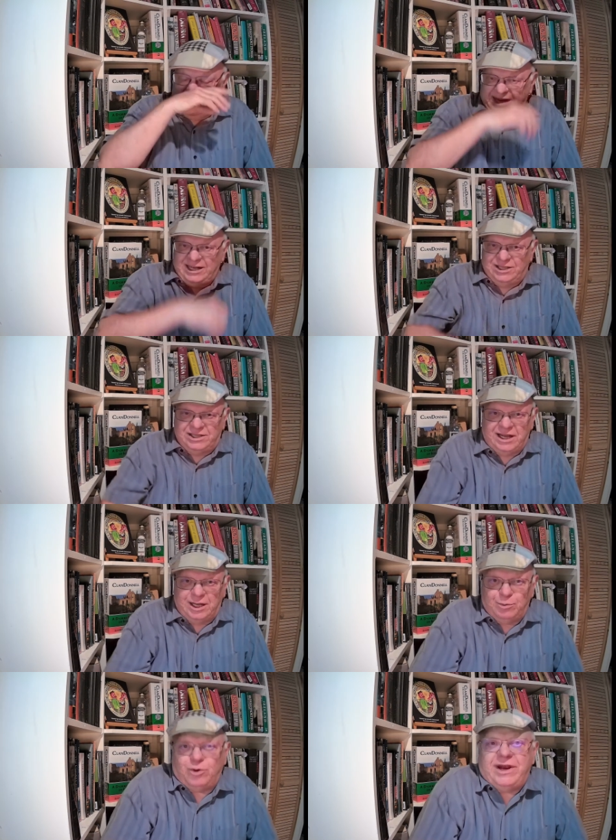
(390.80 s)
And it
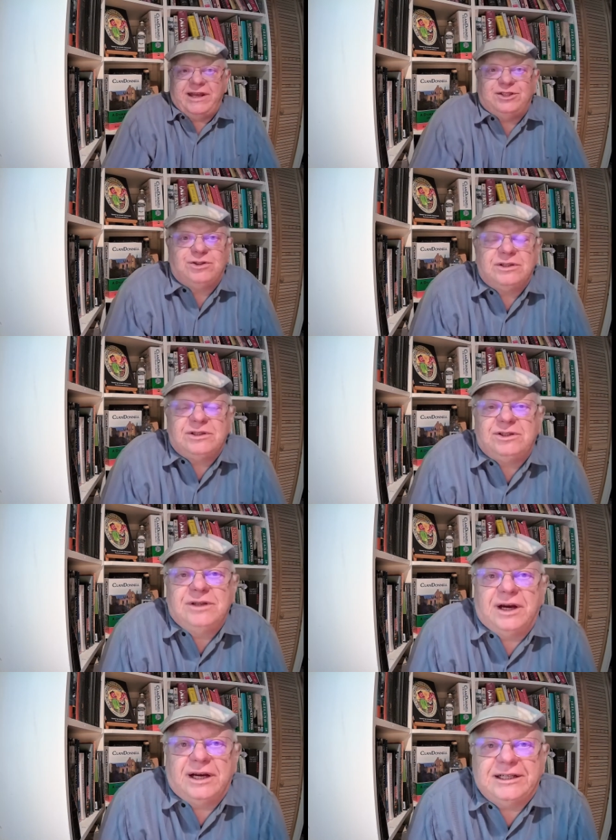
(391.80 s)
celebrates
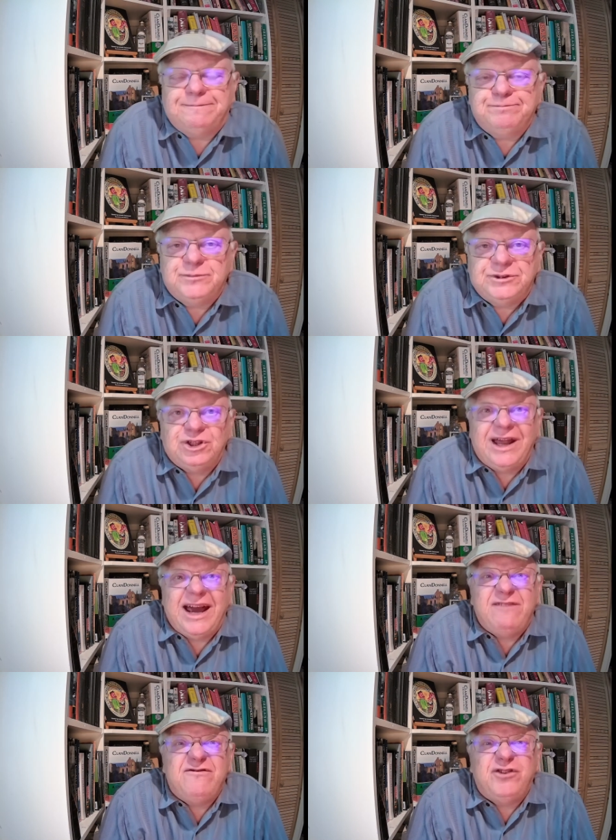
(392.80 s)

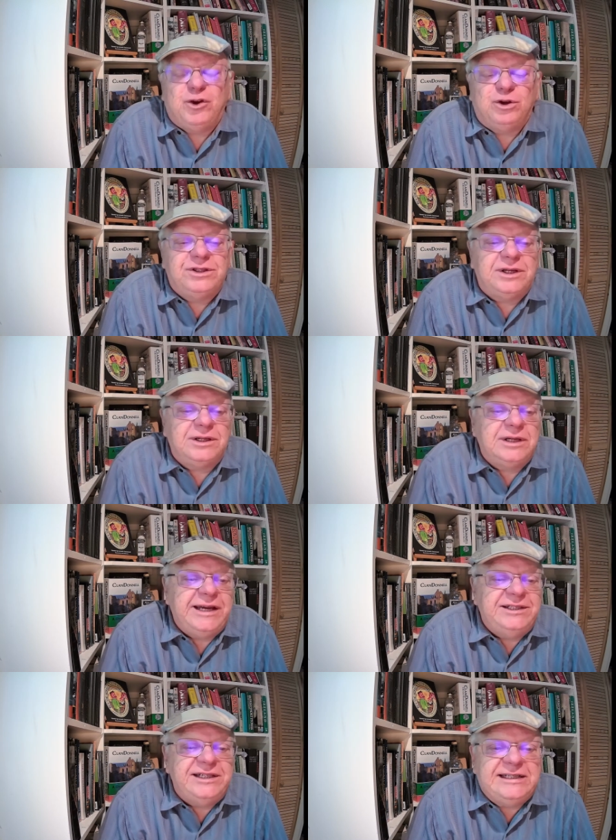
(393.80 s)
July 1st,
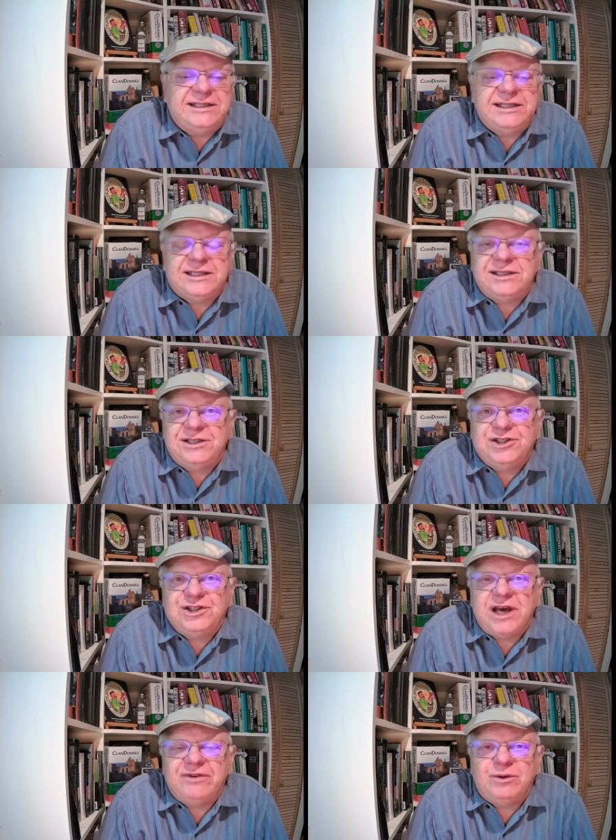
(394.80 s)

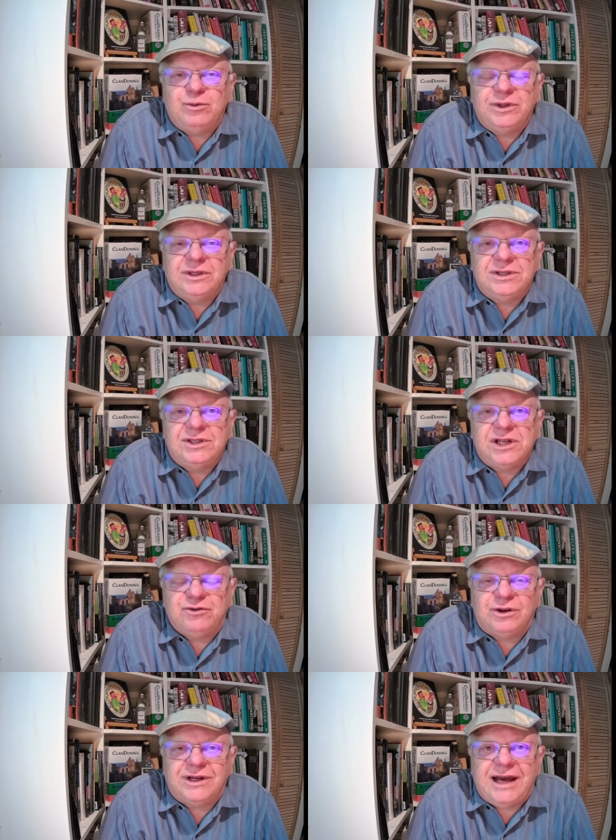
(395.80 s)
1867, when the
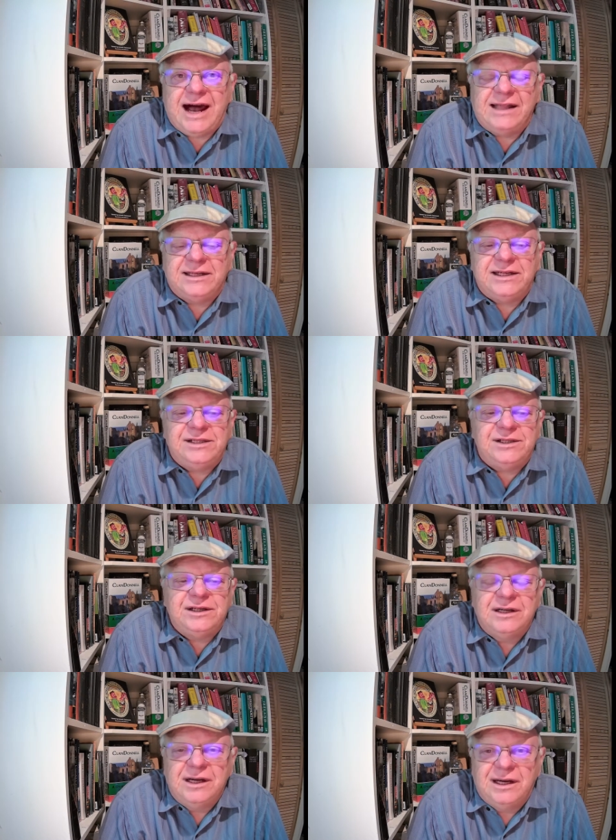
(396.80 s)
several colonies
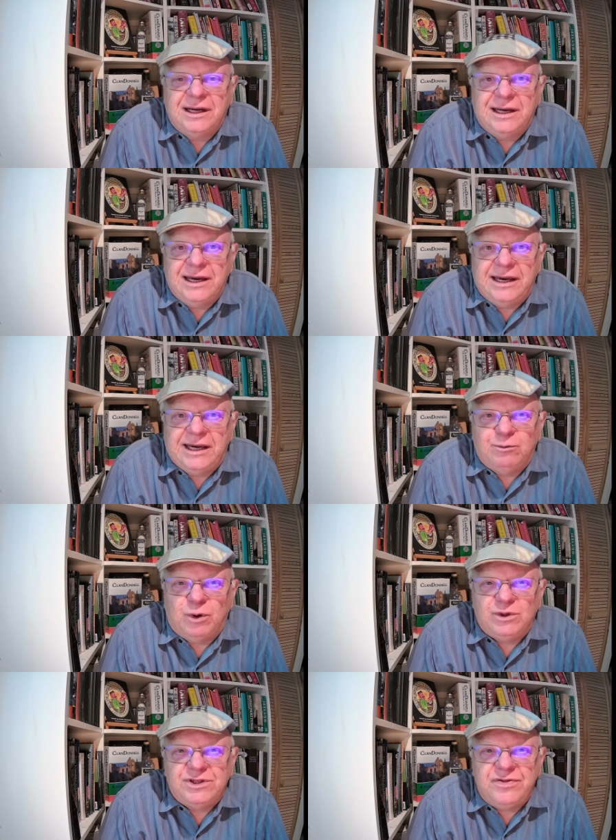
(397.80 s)
in
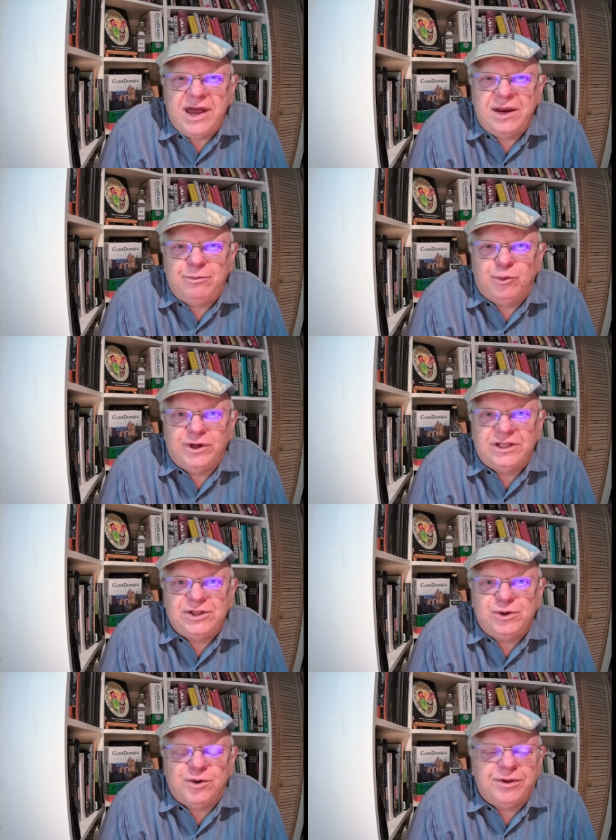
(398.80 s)
what was then
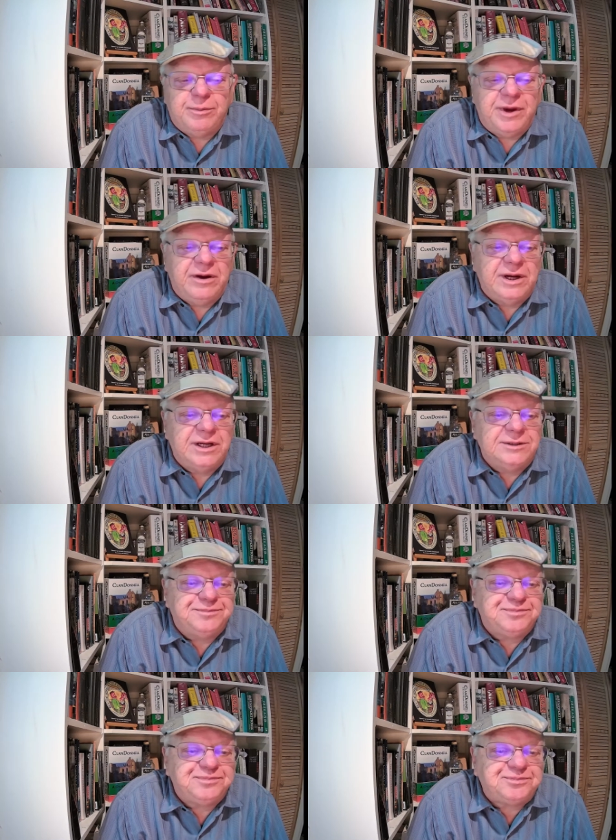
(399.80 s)
British North America
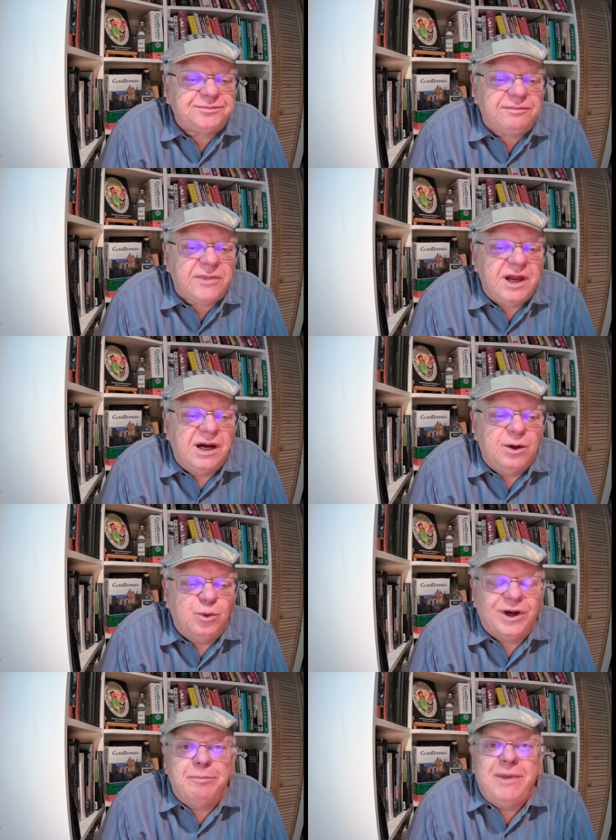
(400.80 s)

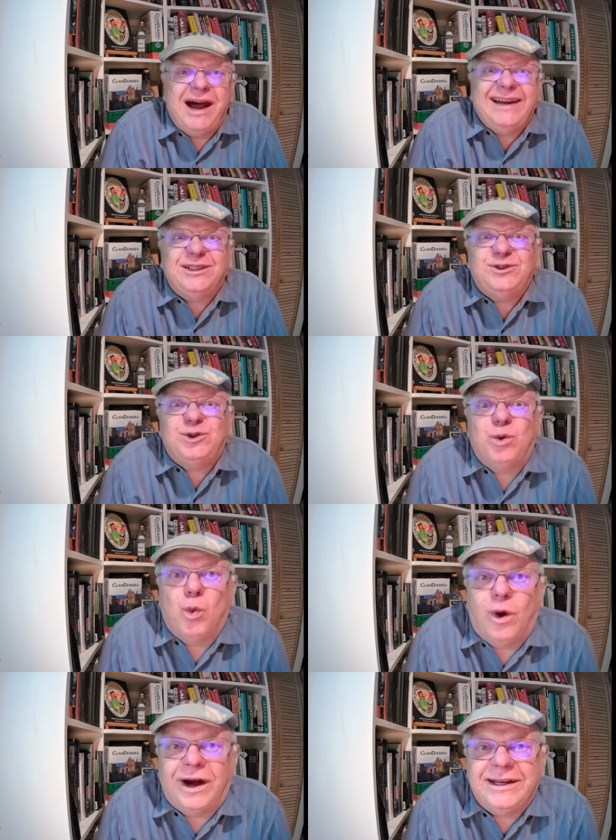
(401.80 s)
were combined into
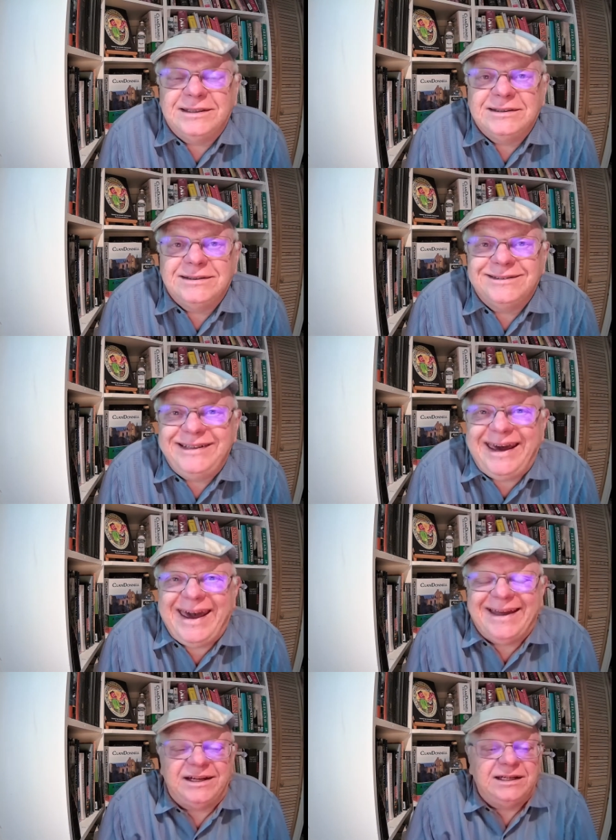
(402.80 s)
one,
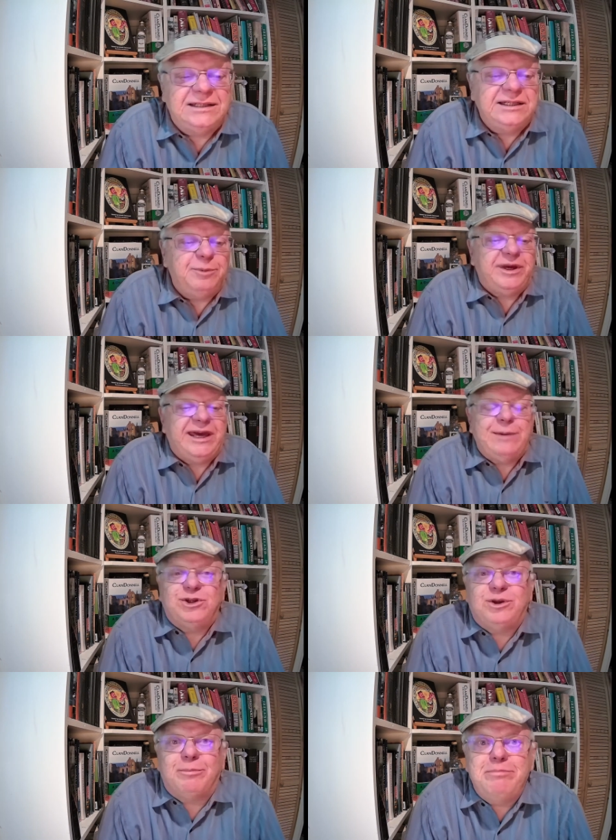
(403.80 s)
Canada, and it became
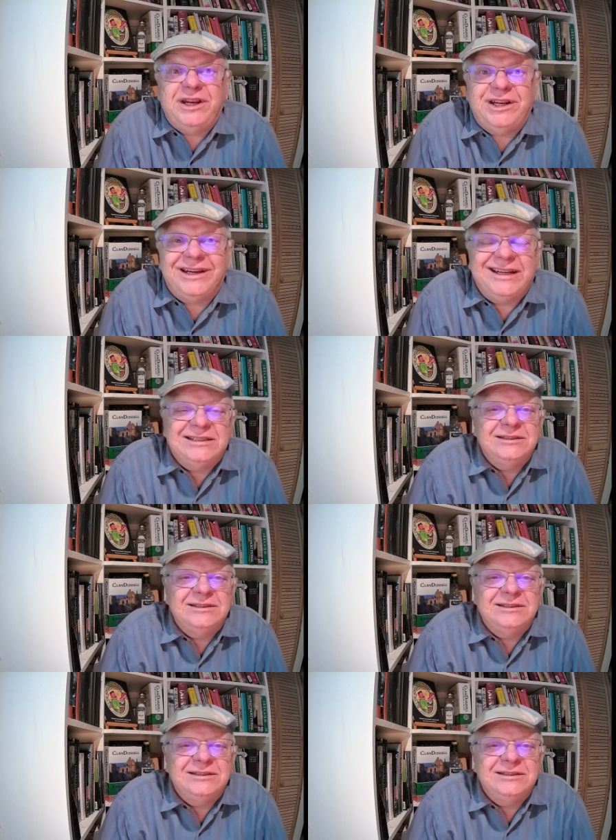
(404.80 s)
a dominion.